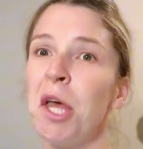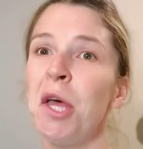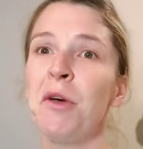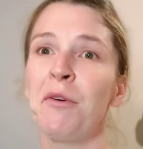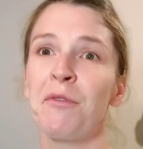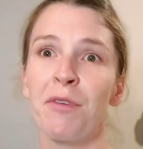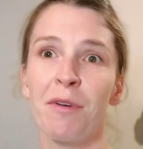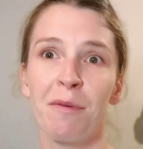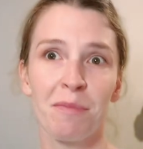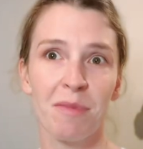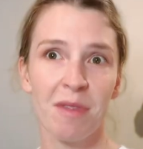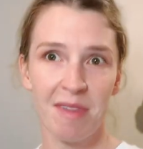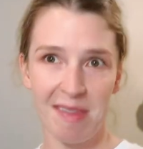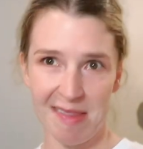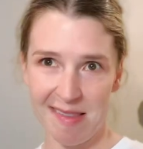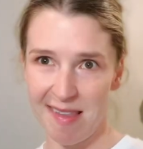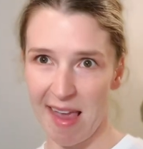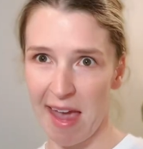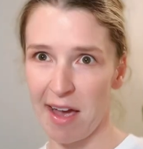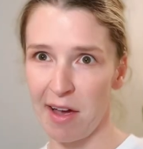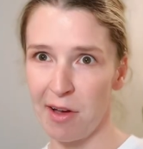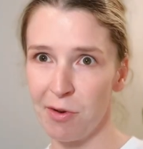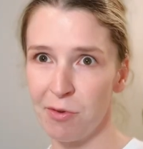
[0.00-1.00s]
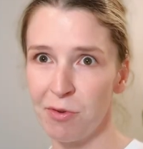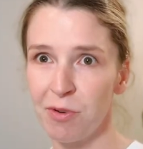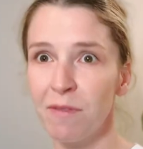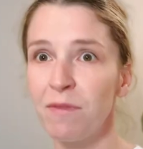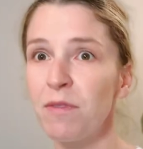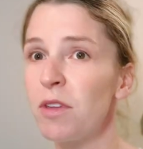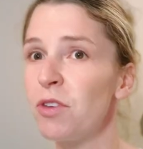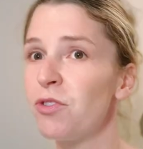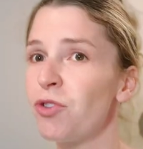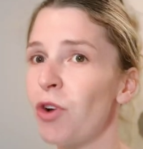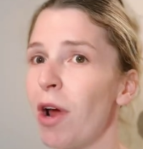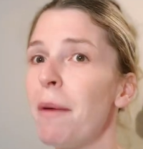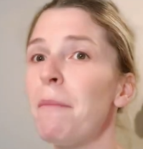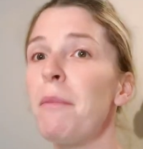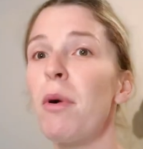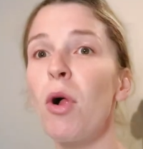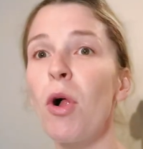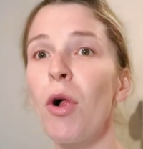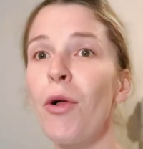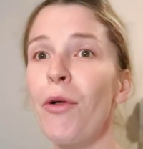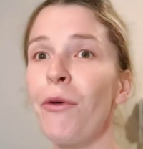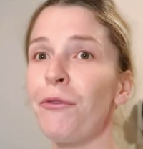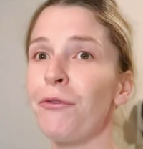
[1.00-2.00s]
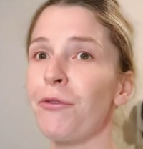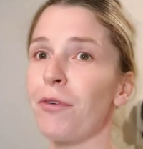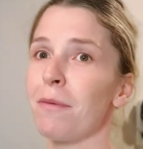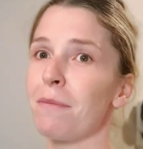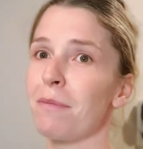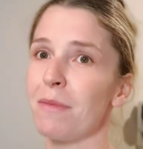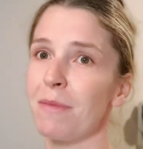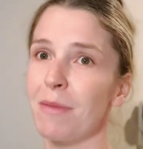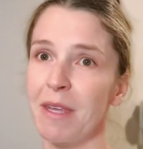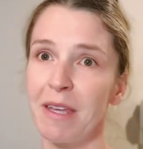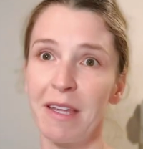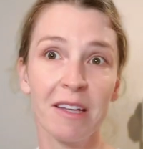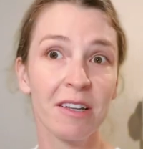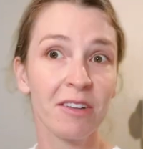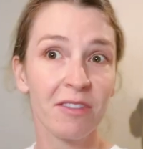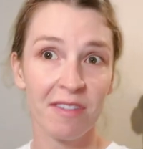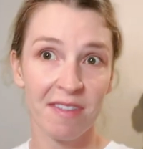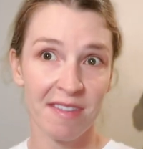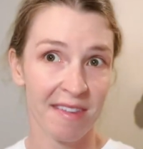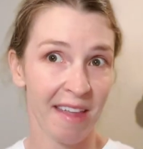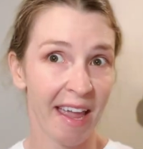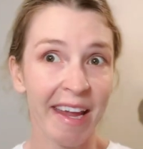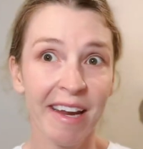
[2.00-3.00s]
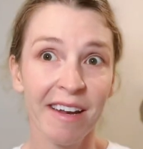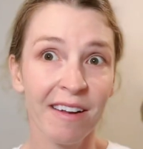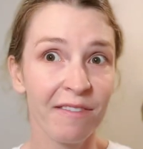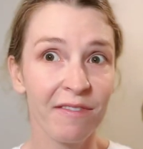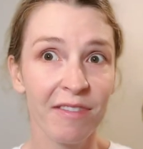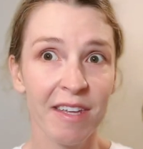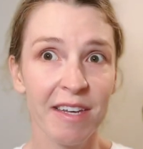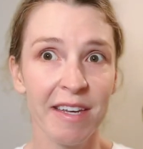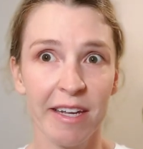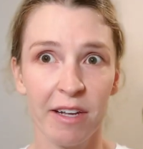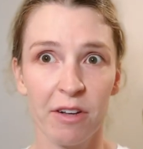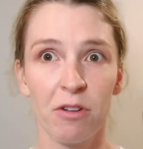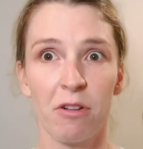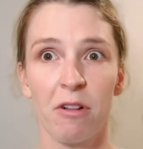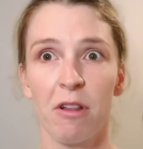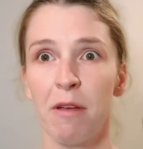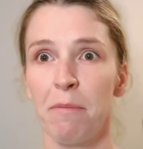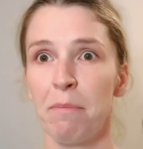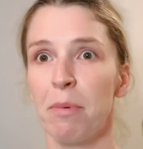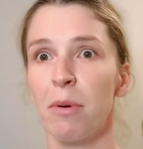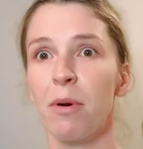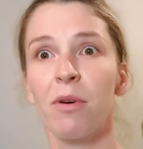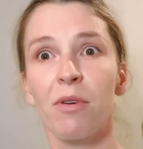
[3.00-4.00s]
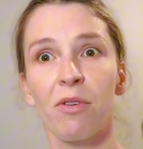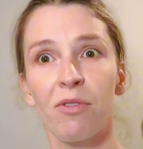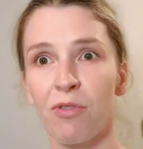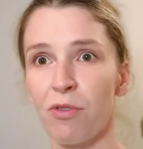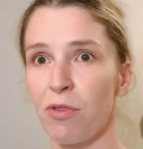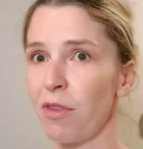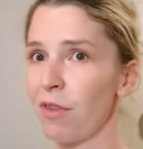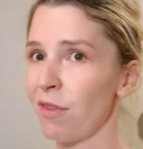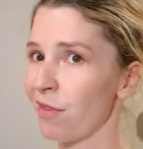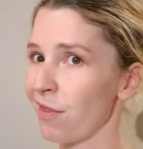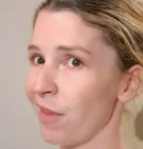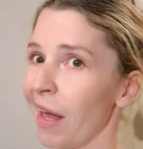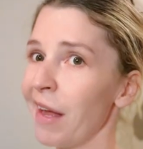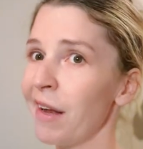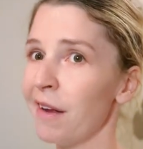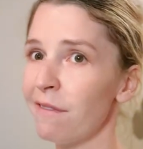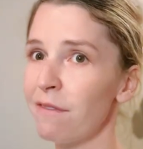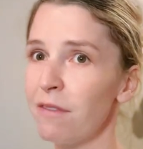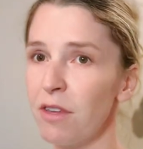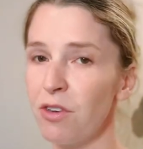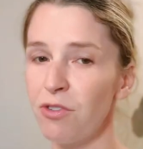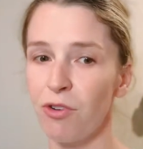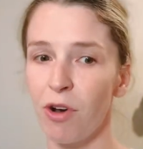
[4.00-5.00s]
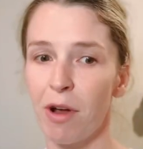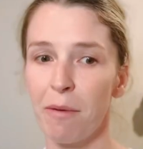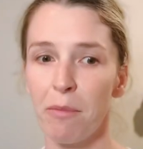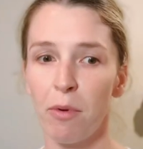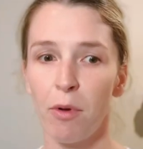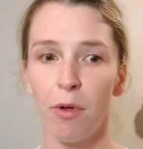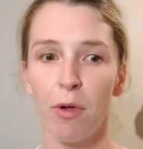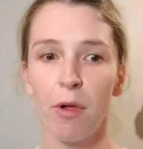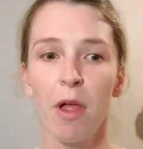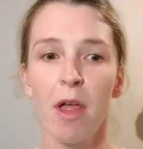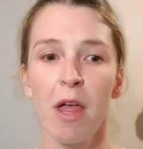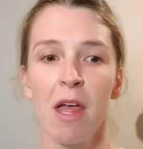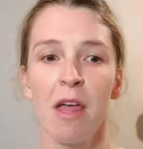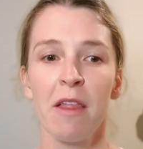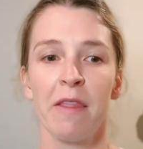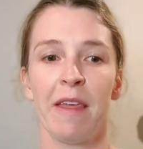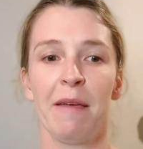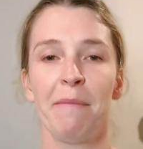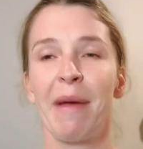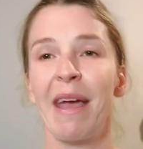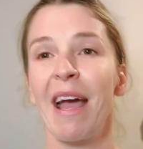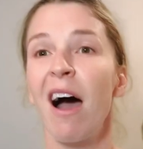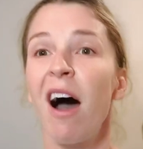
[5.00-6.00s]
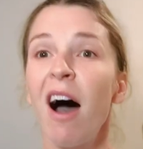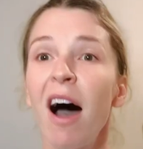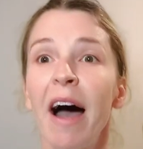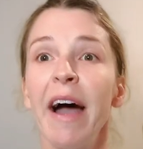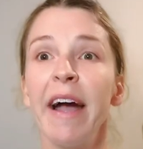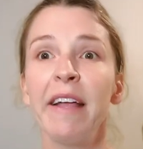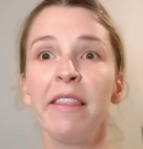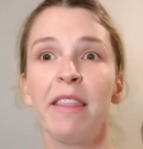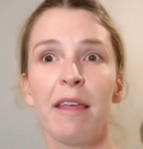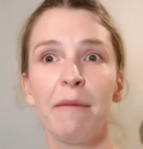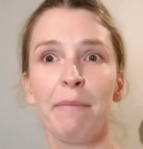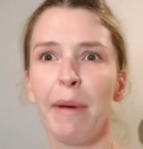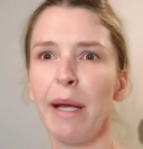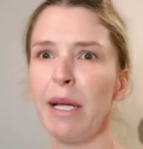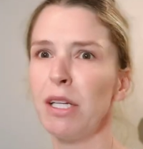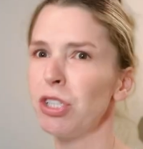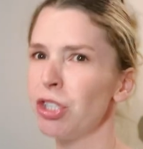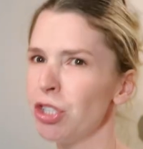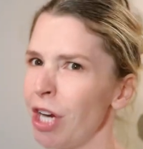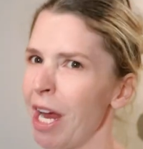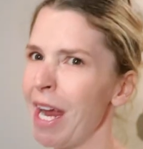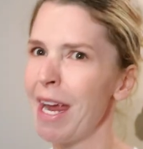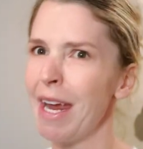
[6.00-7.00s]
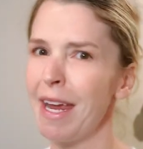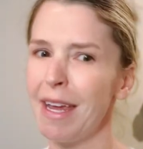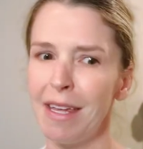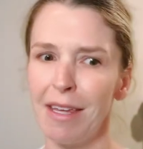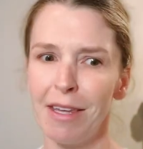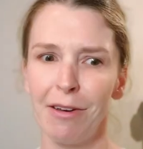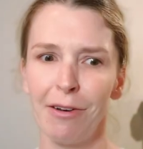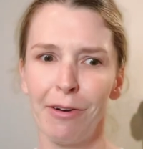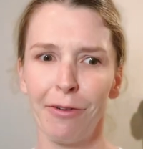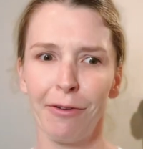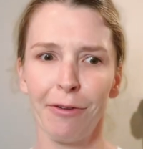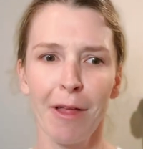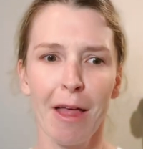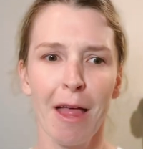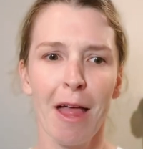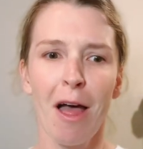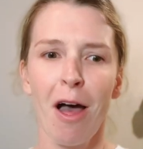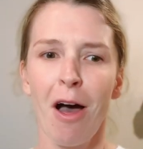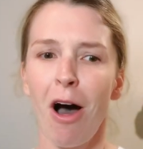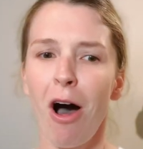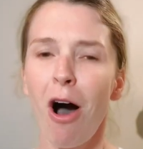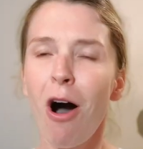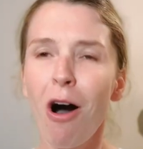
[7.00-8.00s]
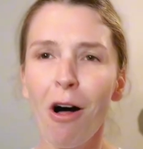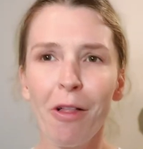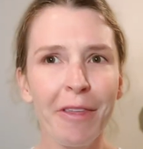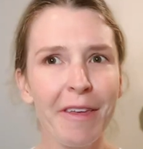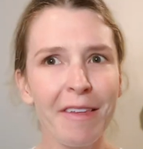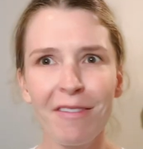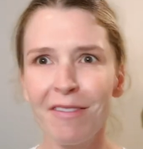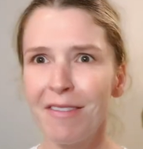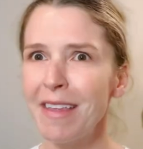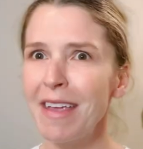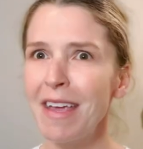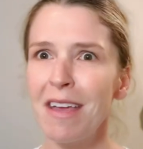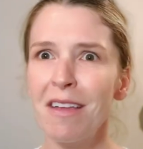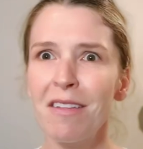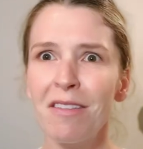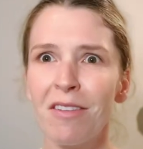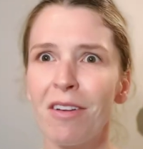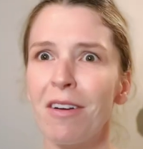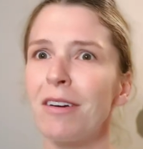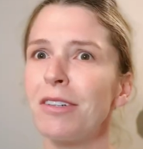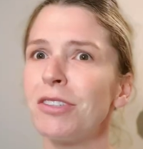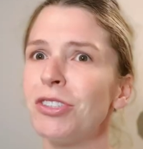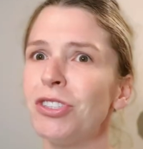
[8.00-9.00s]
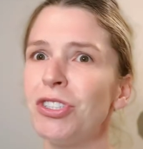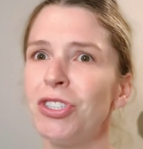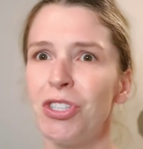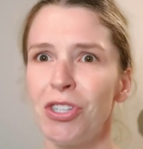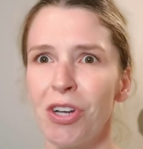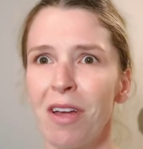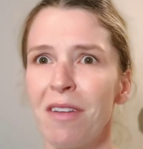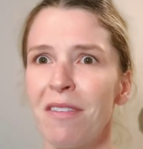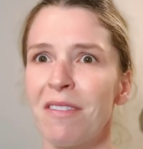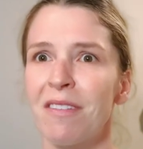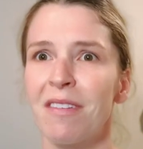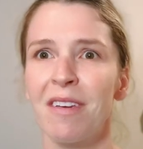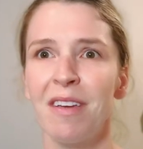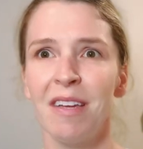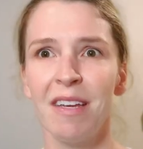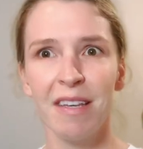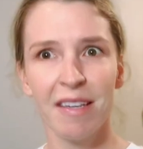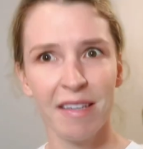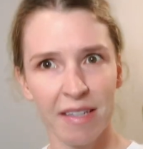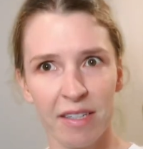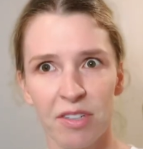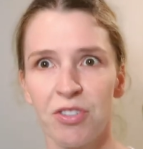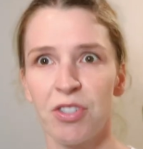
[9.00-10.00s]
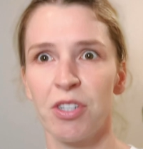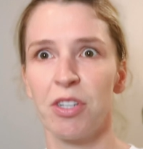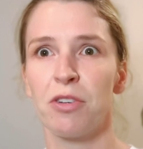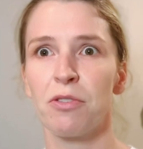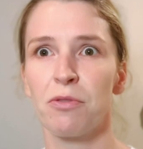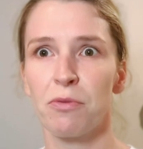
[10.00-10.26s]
from the sound of the Dremel, from the sight of the nail clippers or the sight of the Dremel. They may hide, they may shake, you know, all these things are just conditioned